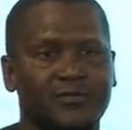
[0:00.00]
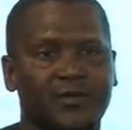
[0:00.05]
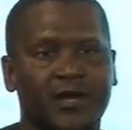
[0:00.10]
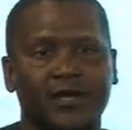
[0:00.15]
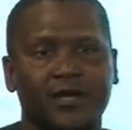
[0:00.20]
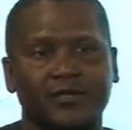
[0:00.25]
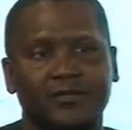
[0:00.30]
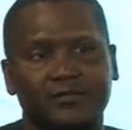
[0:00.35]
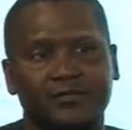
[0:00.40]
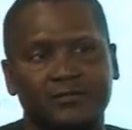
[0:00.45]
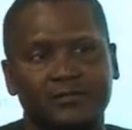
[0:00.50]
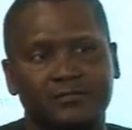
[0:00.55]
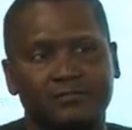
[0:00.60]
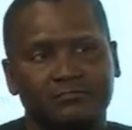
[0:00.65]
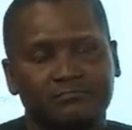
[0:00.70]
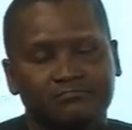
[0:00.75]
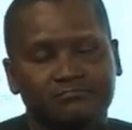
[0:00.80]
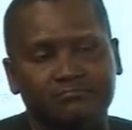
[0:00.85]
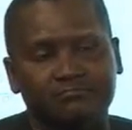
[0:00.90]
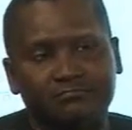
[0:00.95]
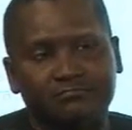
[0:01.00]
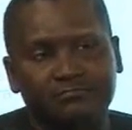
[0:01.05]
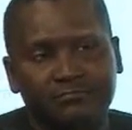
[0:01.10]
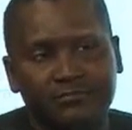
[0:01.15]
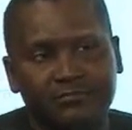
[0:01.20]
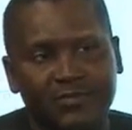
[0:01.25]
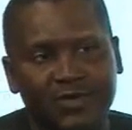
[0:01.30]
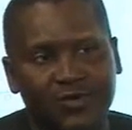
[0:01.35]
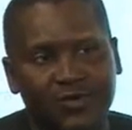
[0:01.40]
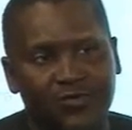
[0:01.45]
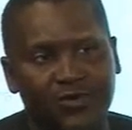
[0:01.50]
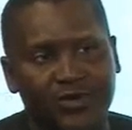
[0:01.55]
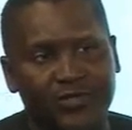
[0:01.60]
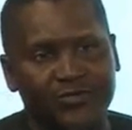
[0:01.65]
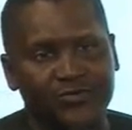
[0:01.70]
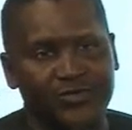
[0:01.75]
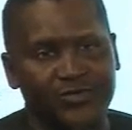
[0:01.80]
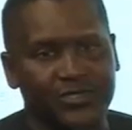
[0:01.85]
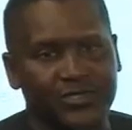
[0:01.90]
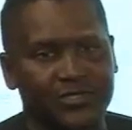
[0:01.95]
And
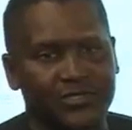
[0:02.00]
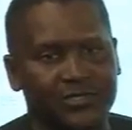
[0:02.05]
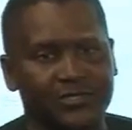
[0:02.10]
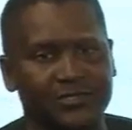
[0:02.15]
what we